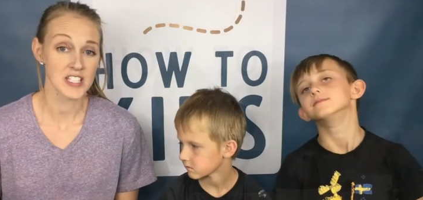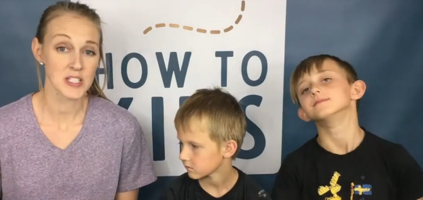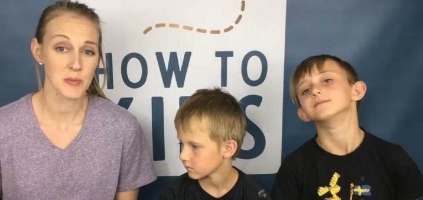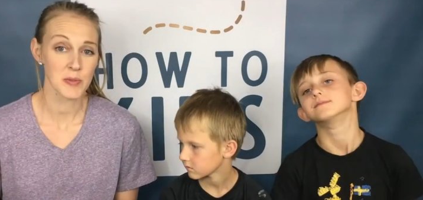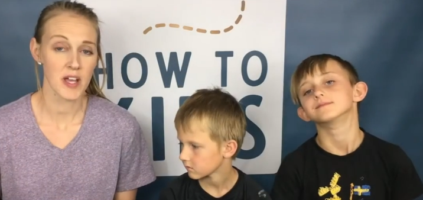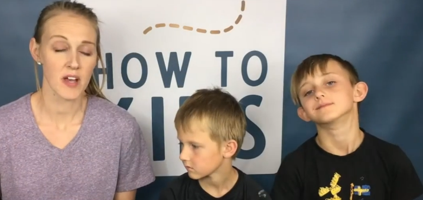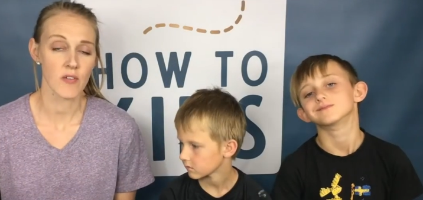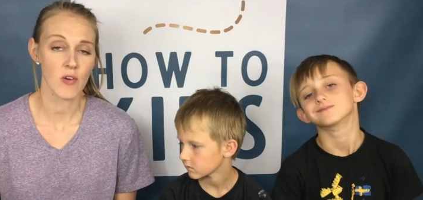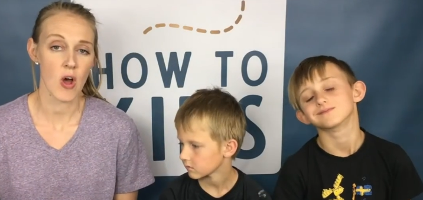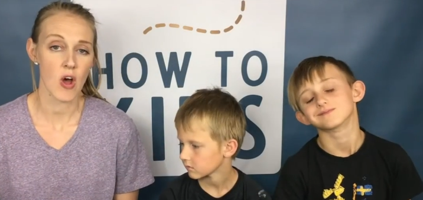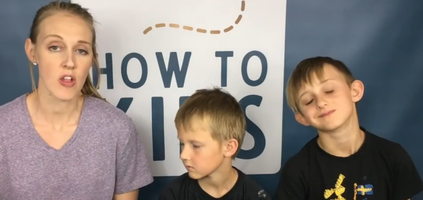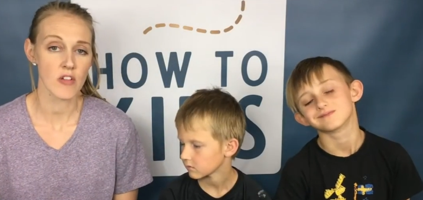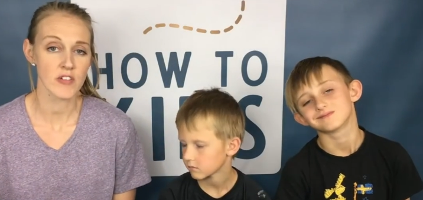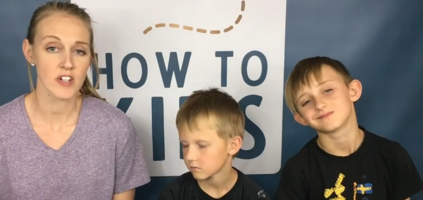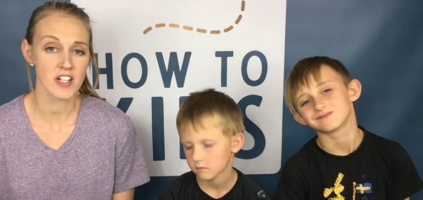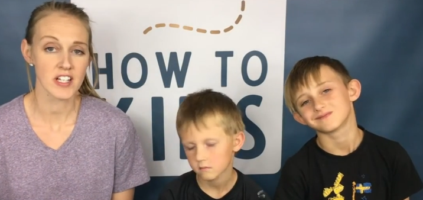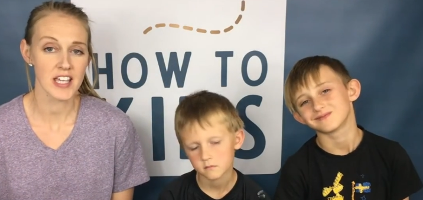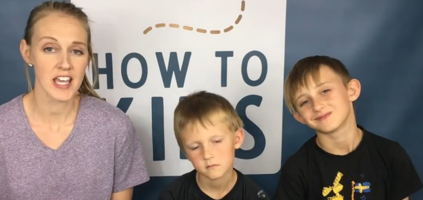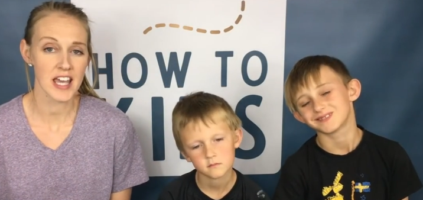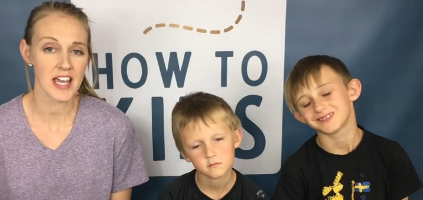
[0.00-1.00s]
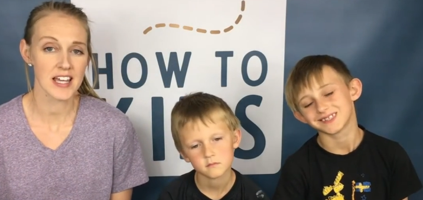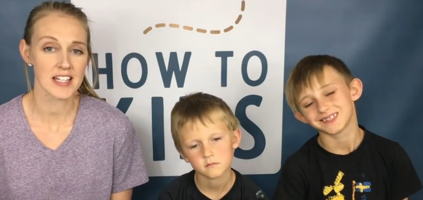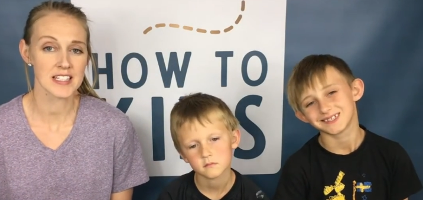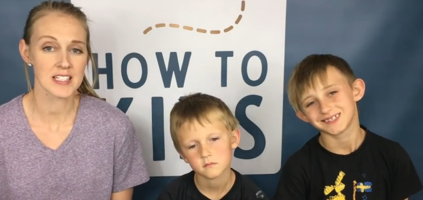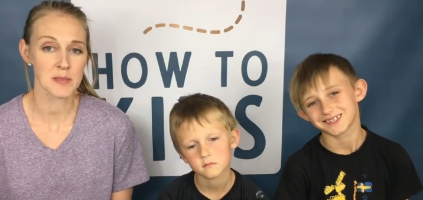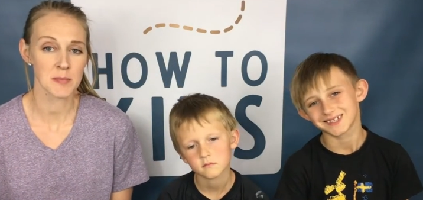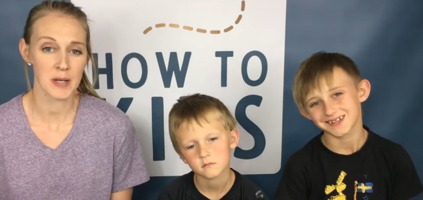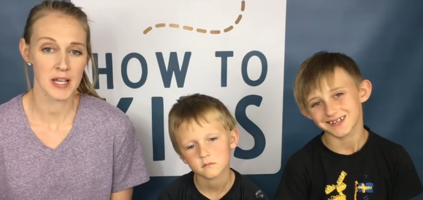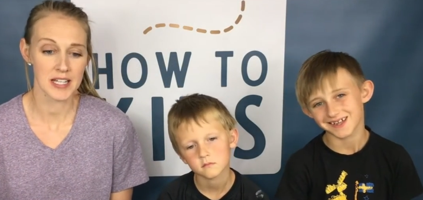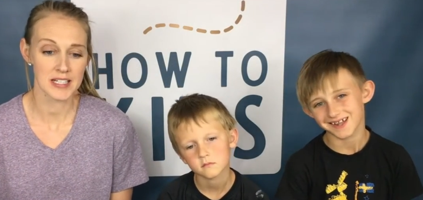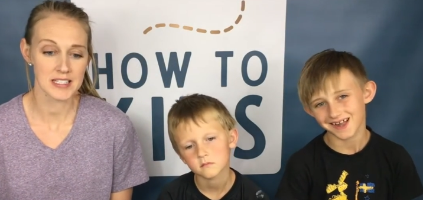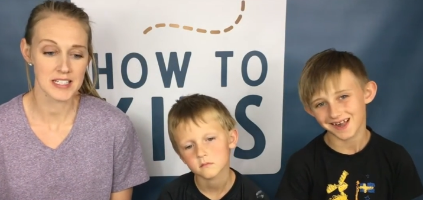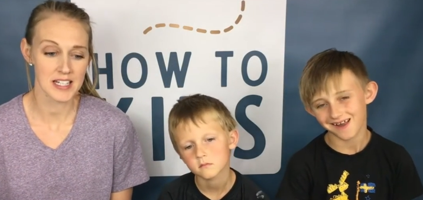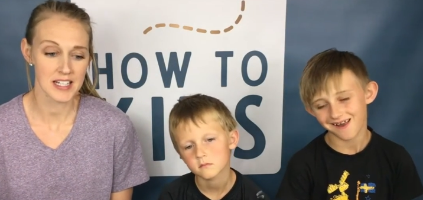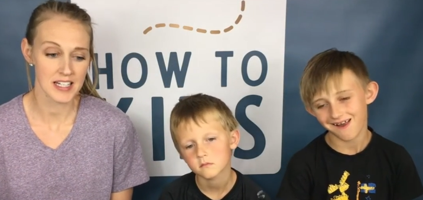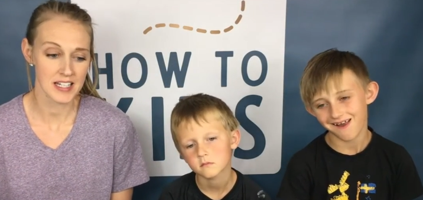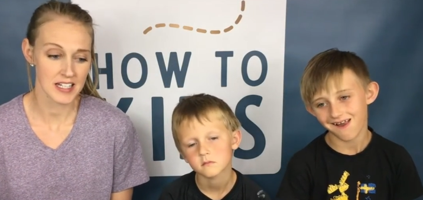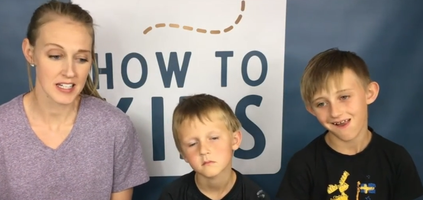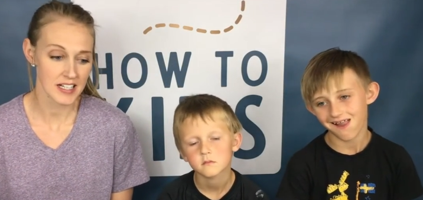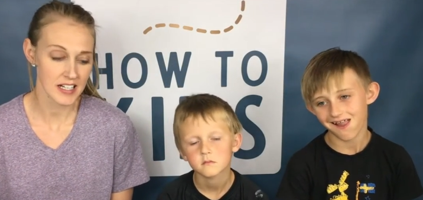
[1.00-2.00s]
Speaker 1: so we have all of our cans
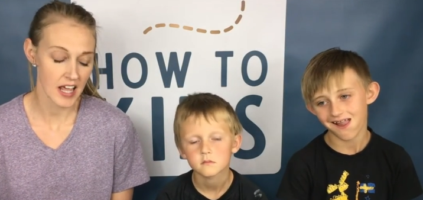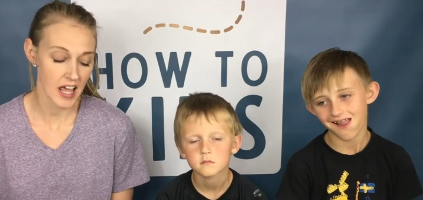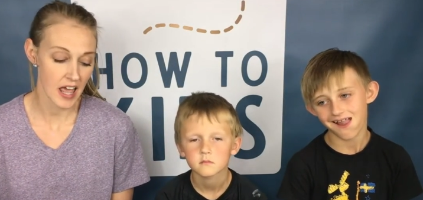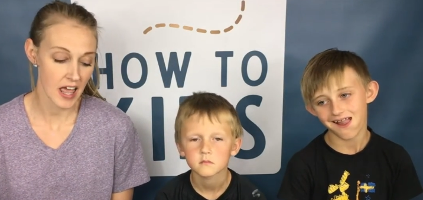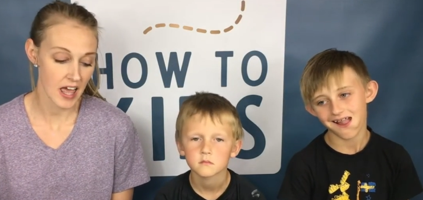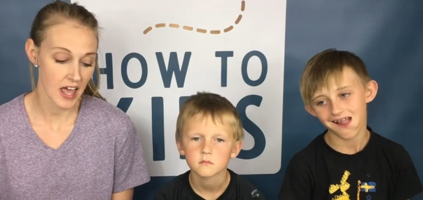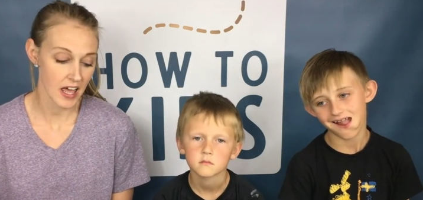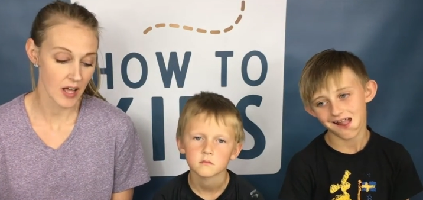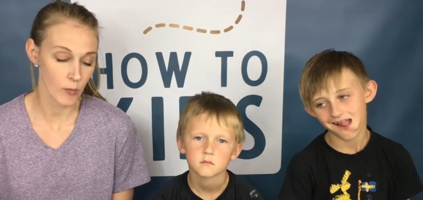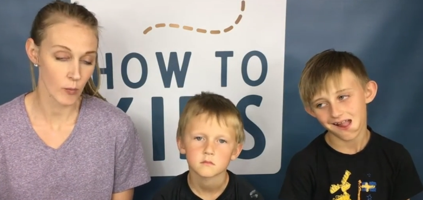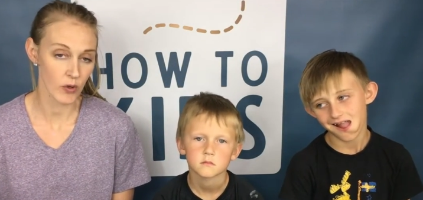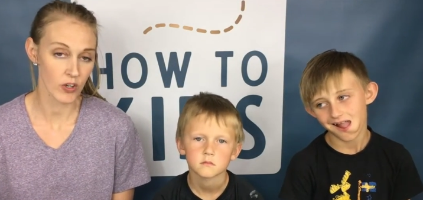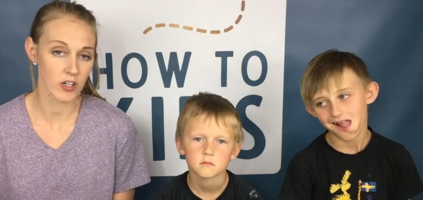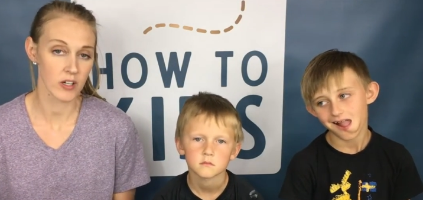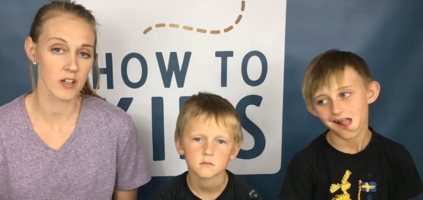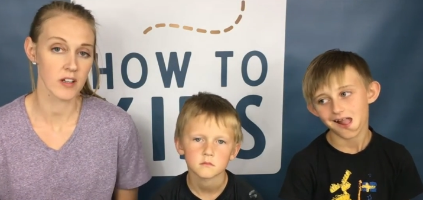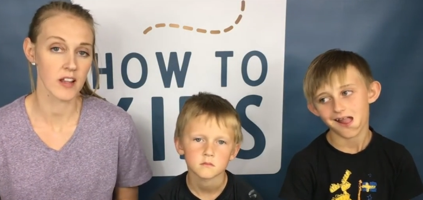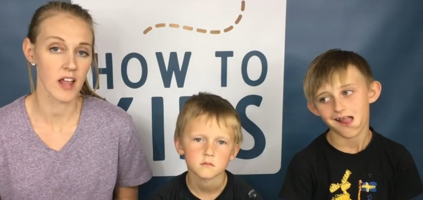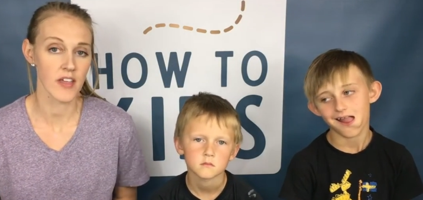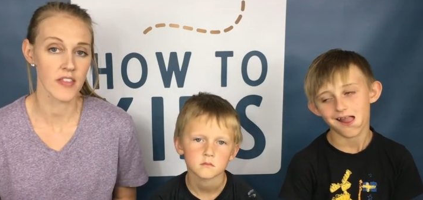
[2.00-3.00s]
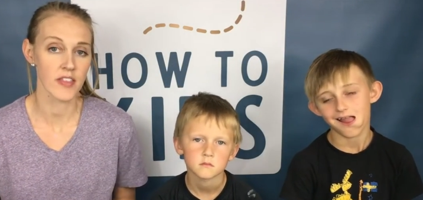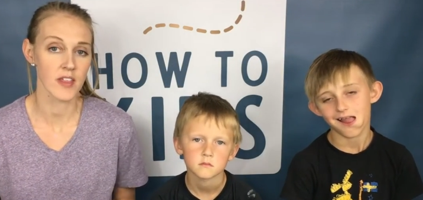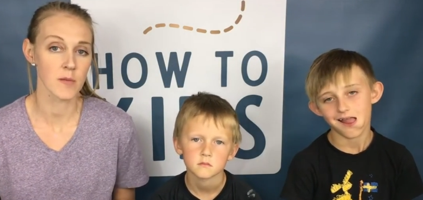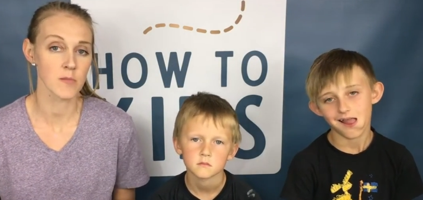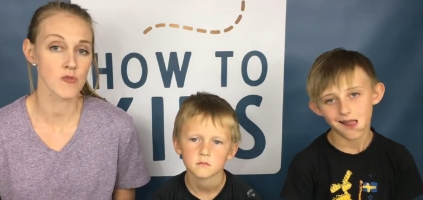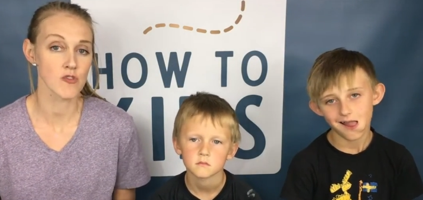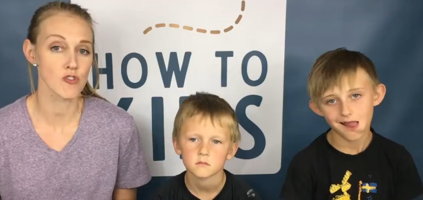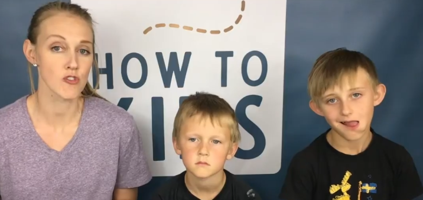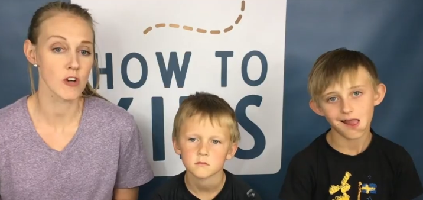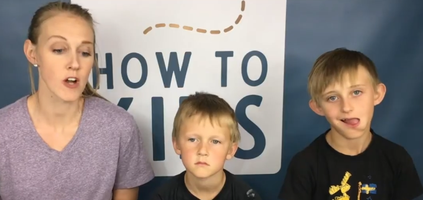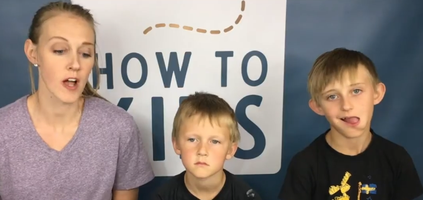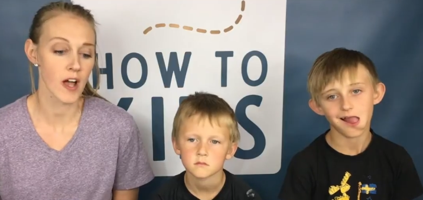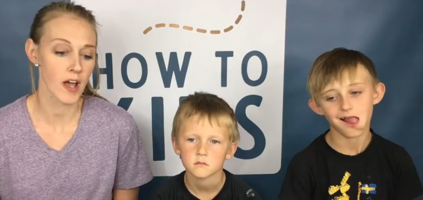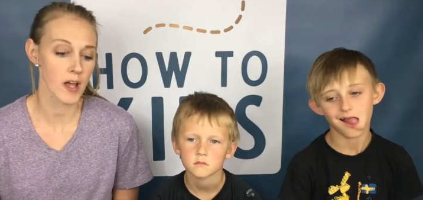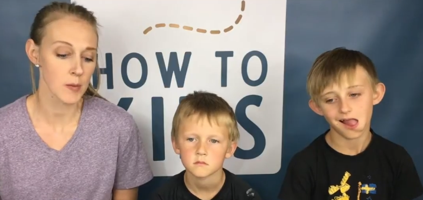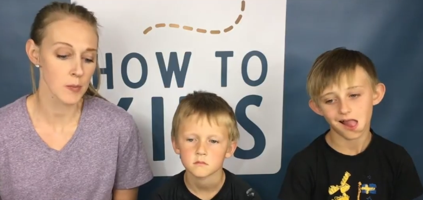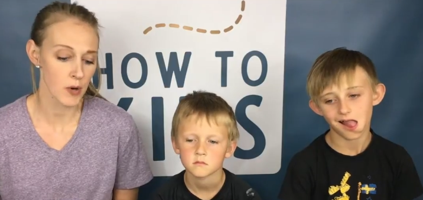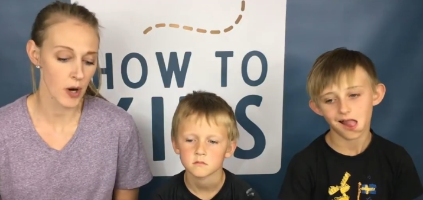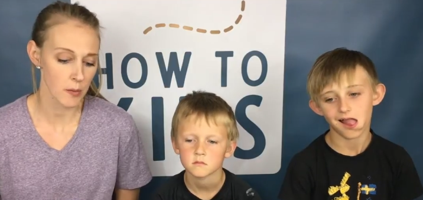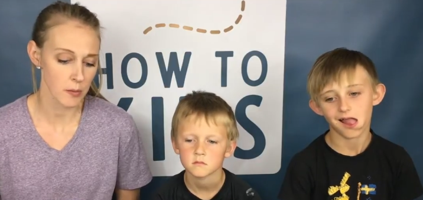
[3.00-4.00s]
painted and we're gonna let them
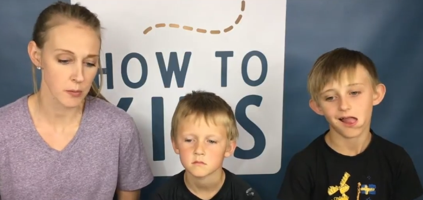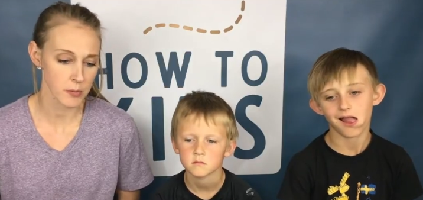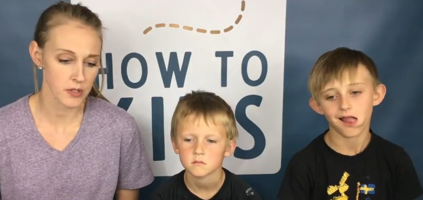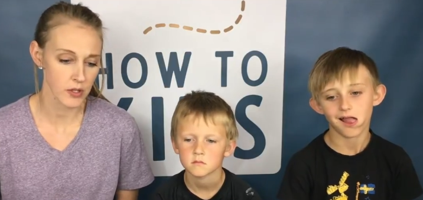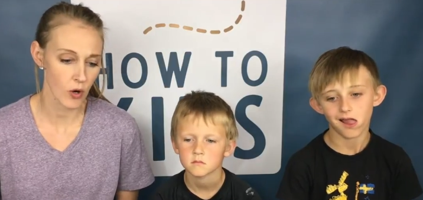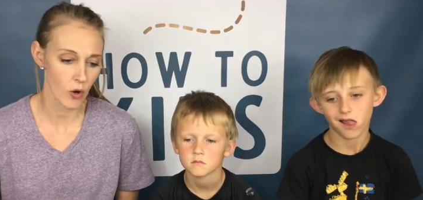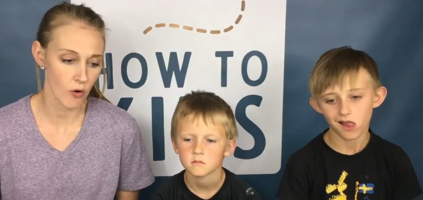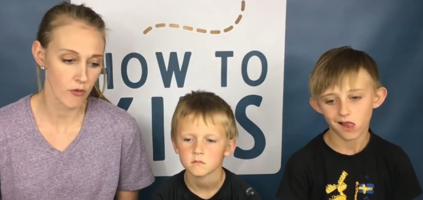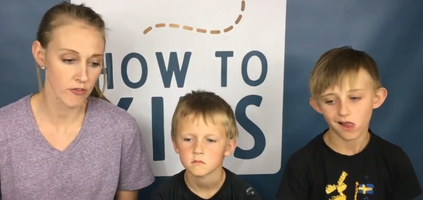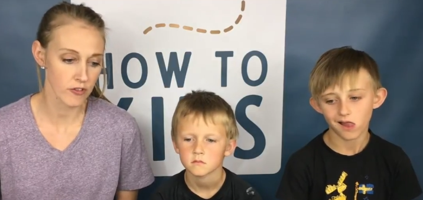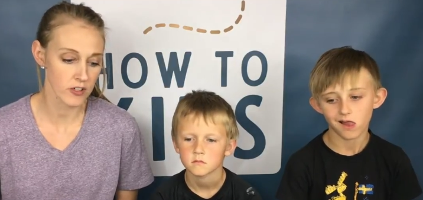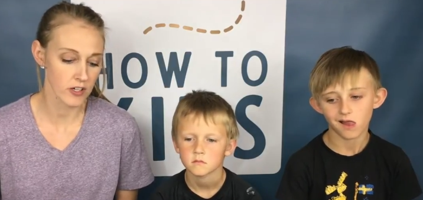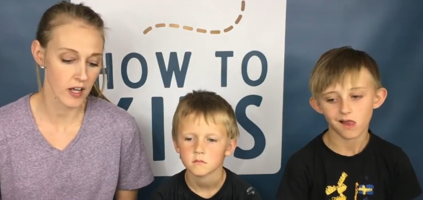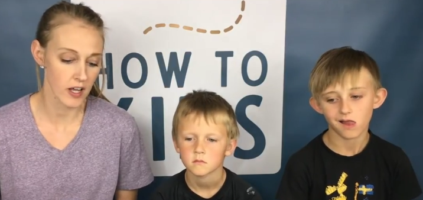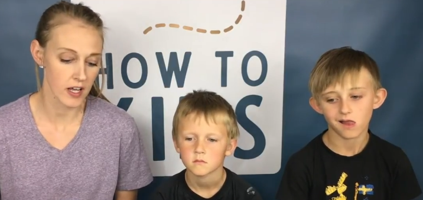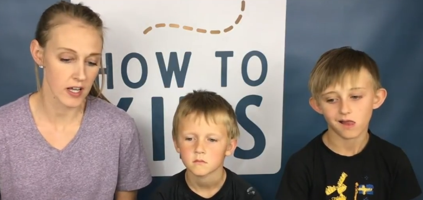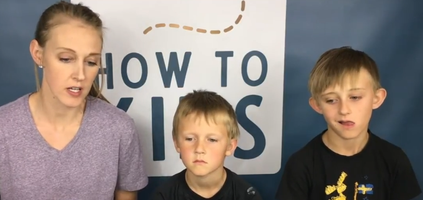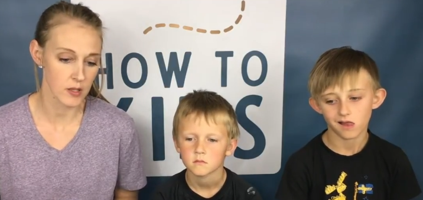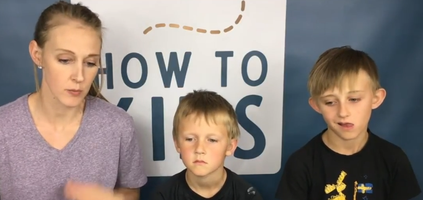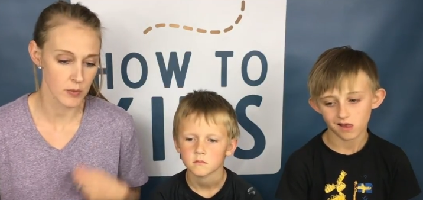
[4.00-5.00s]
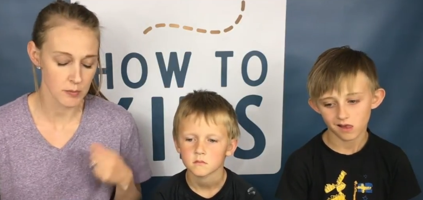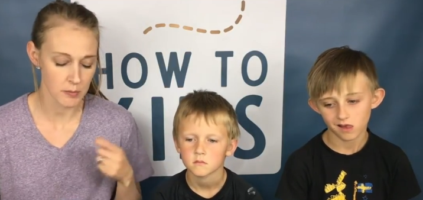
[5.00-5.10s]
dry probably overnight.